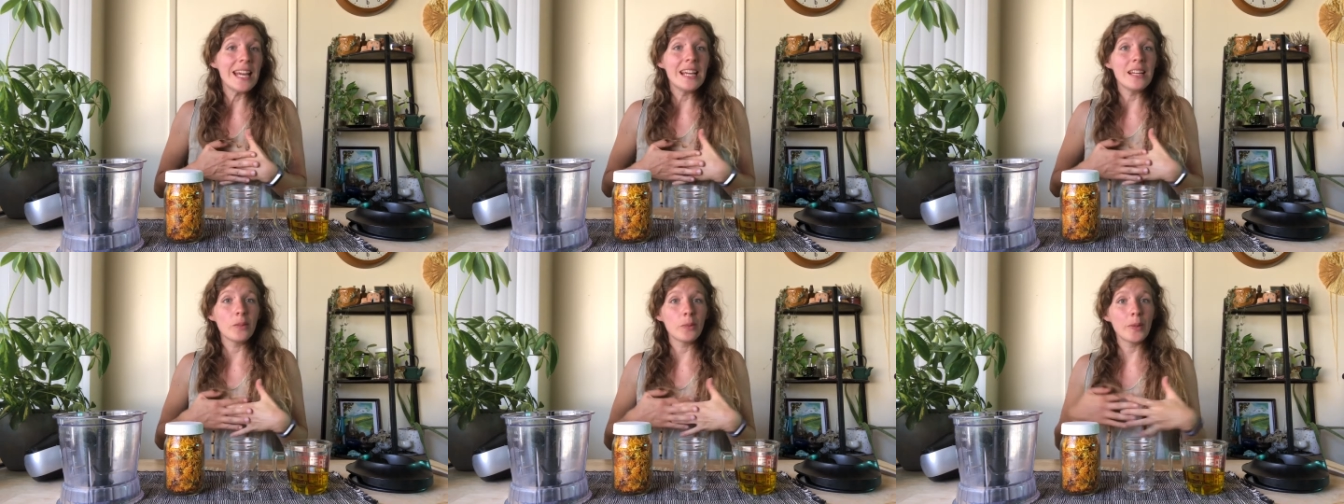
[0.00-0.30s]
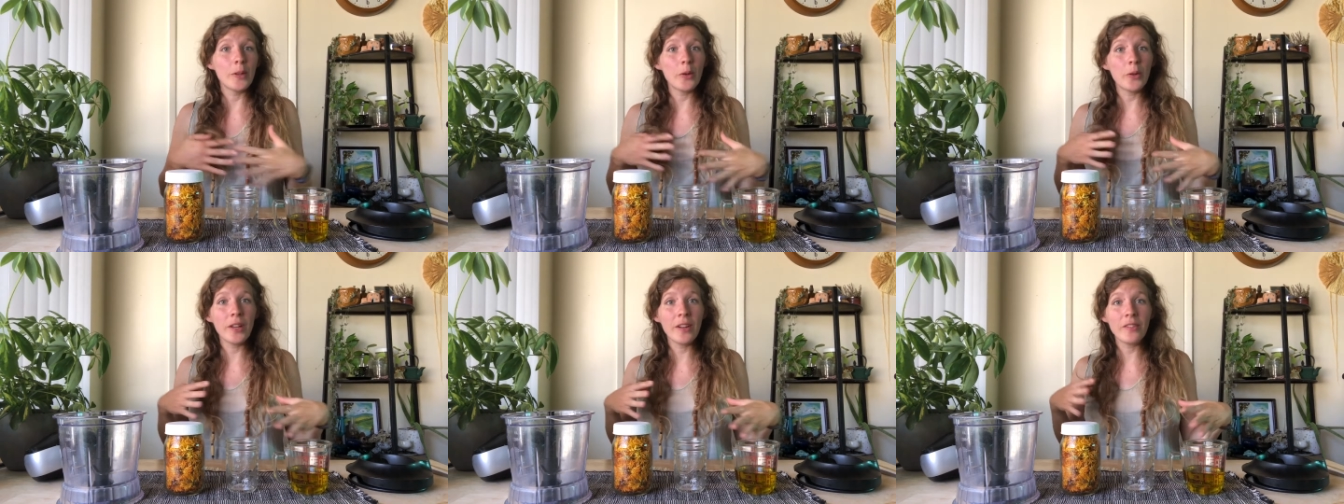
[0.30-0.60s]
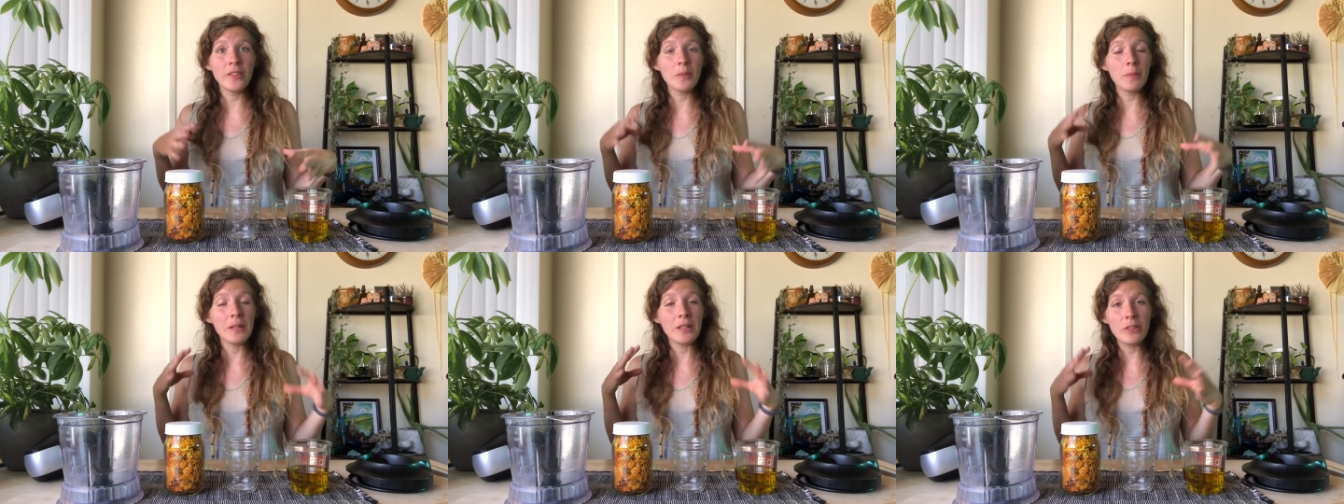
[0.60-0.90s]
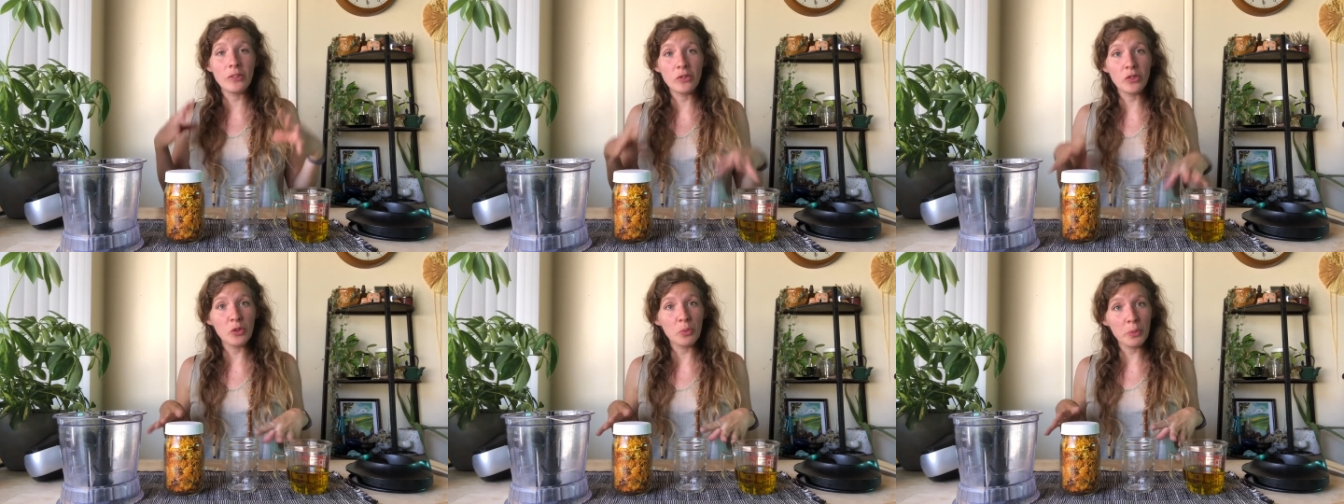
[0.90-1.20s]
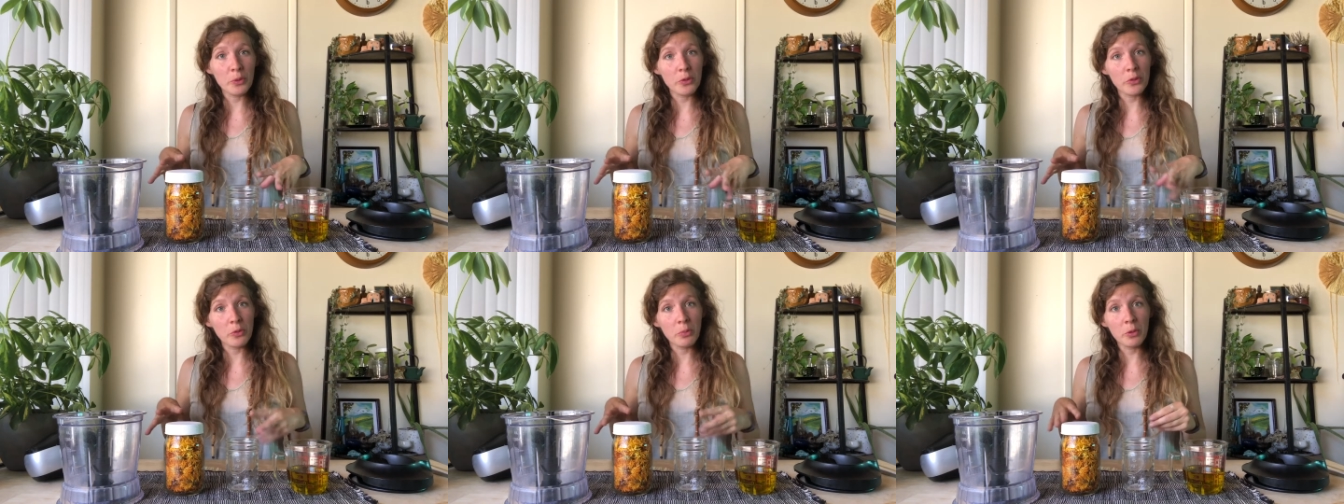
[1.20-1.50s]
is we don't have to be
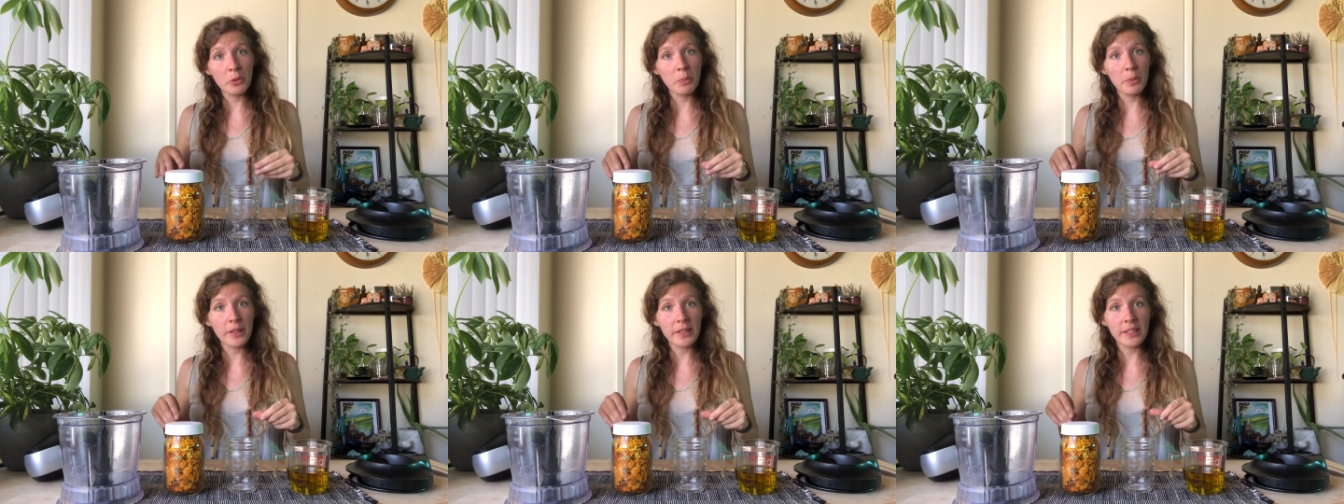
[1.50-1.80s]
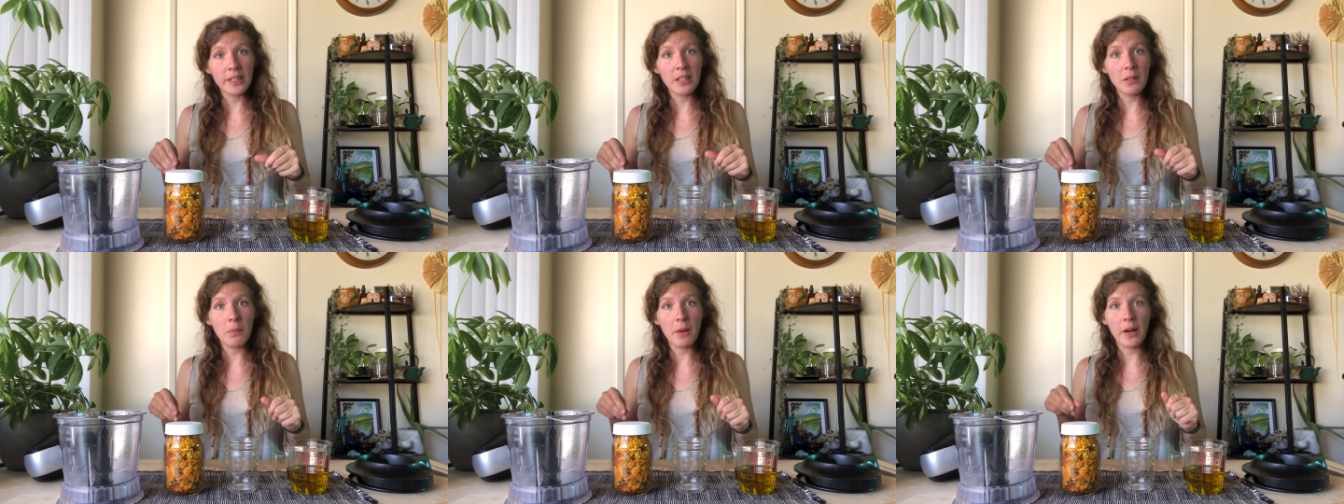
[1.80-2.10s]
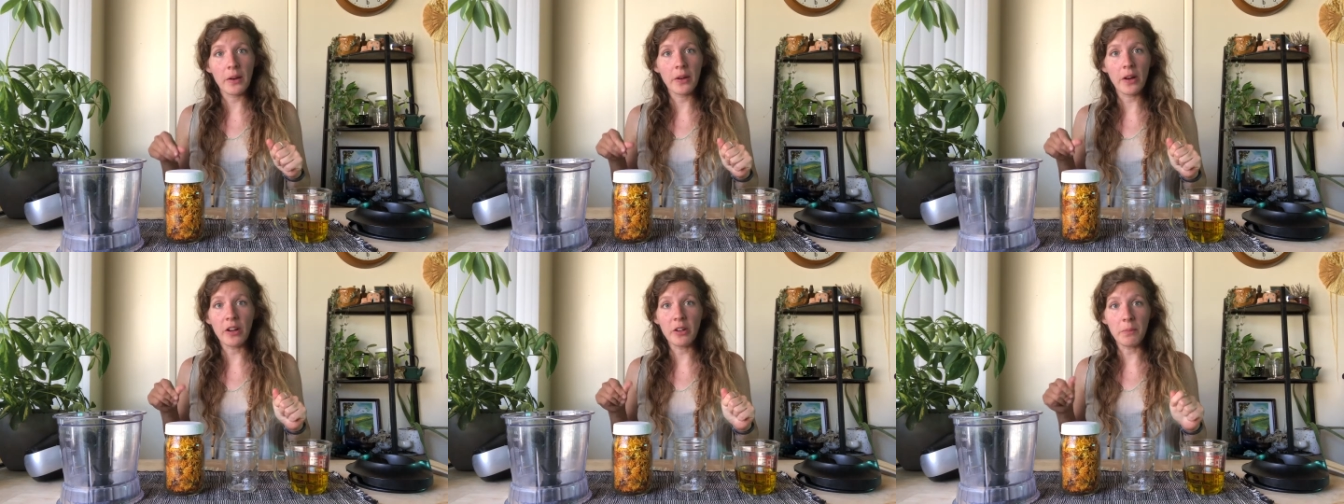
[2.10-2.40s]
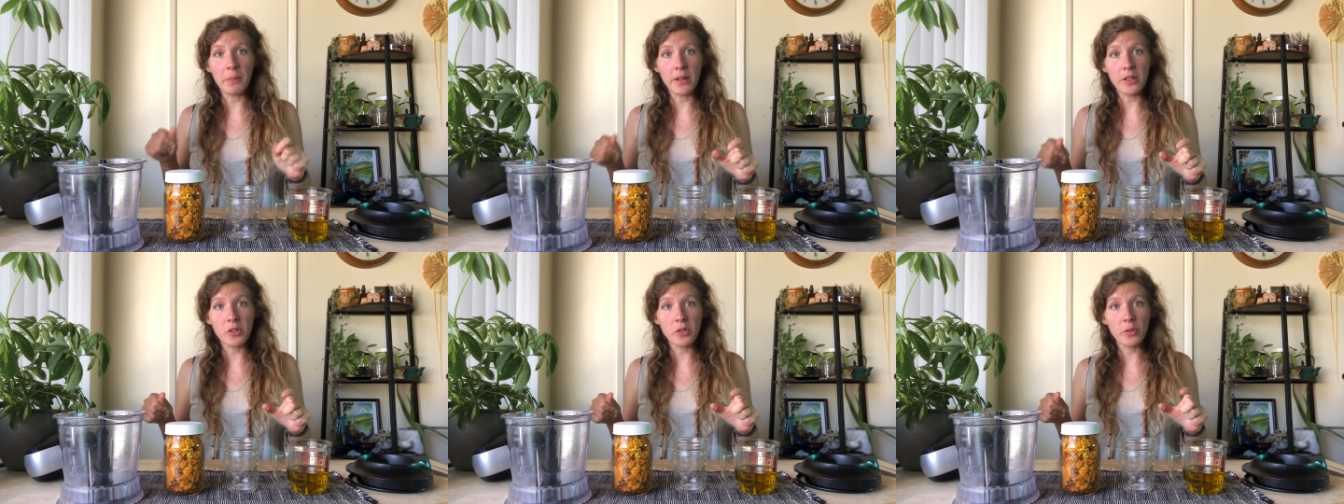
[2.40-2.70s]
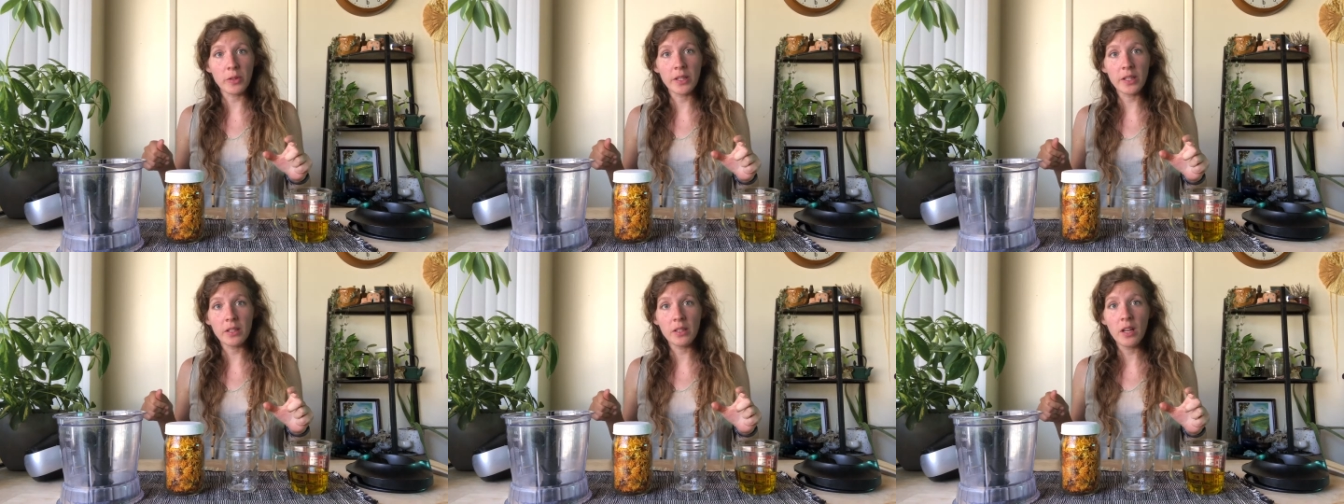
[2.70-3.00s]
super picky about our
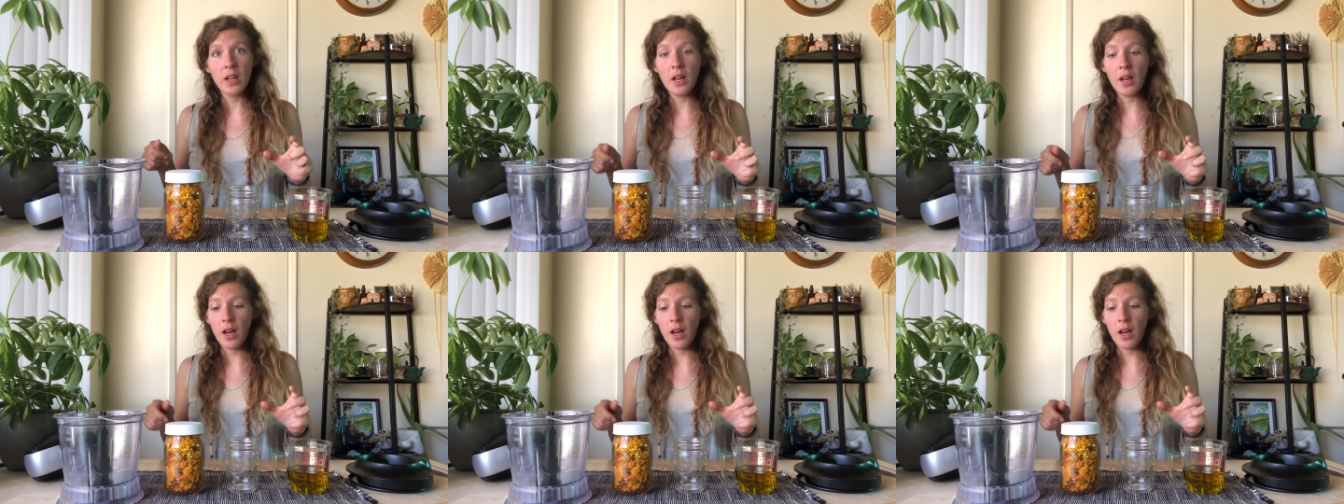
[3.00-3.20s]
measuring.